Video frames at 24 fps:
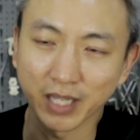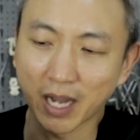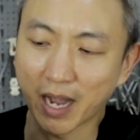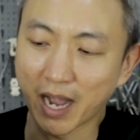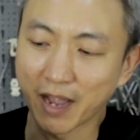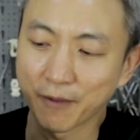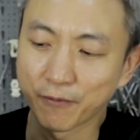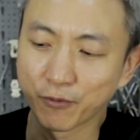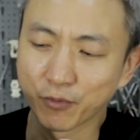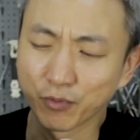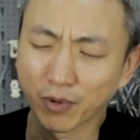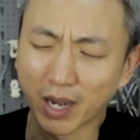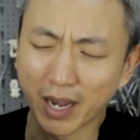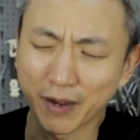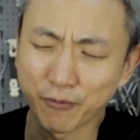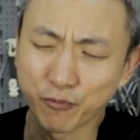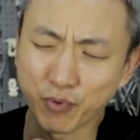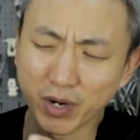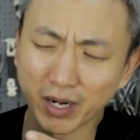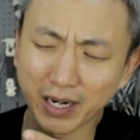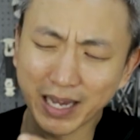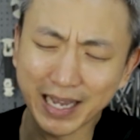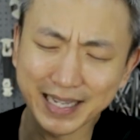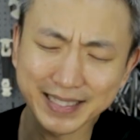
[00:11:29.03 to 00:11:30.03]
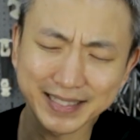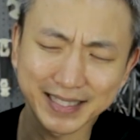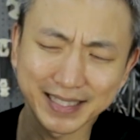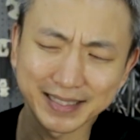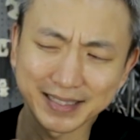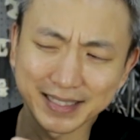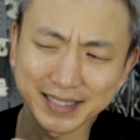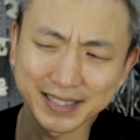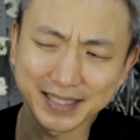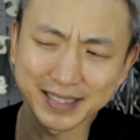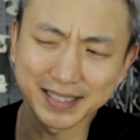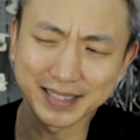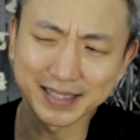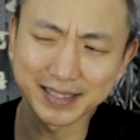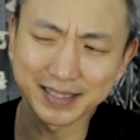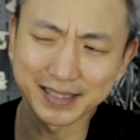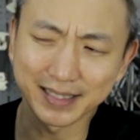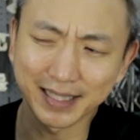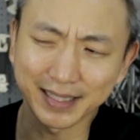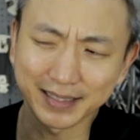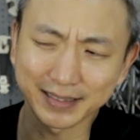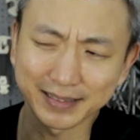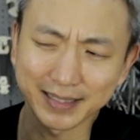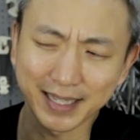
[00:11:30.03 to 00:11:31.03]
Now, I realized that this is
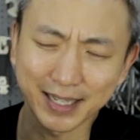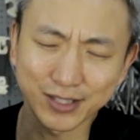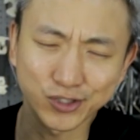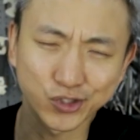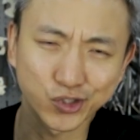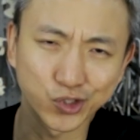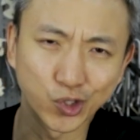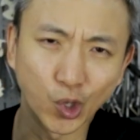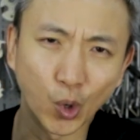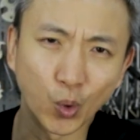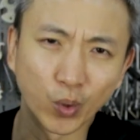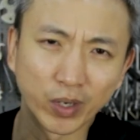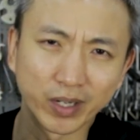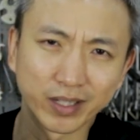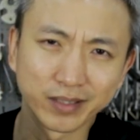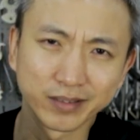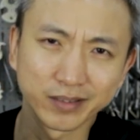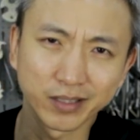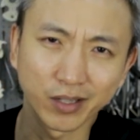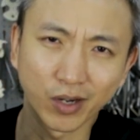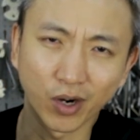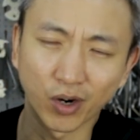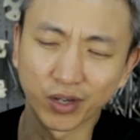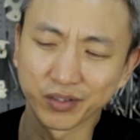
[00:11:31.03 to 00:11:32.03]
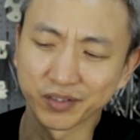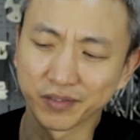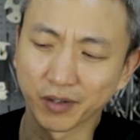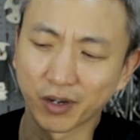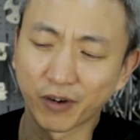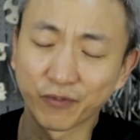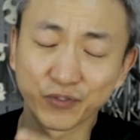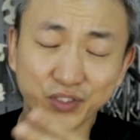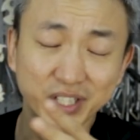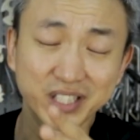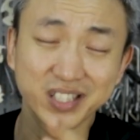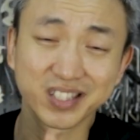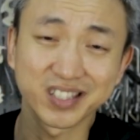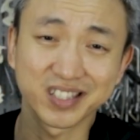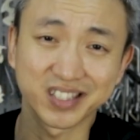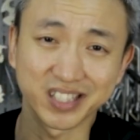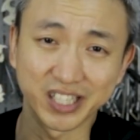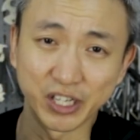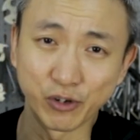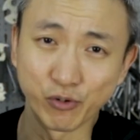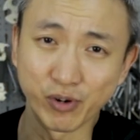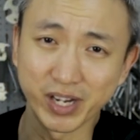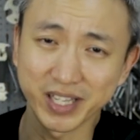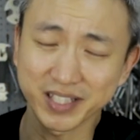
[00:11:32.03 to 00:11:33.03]
like their slogan of this
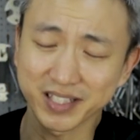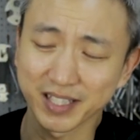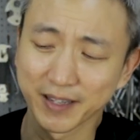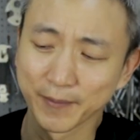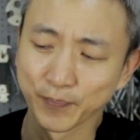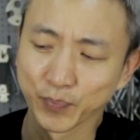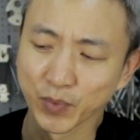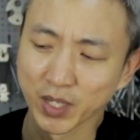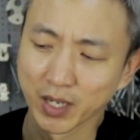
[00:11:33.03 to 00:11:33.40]
series,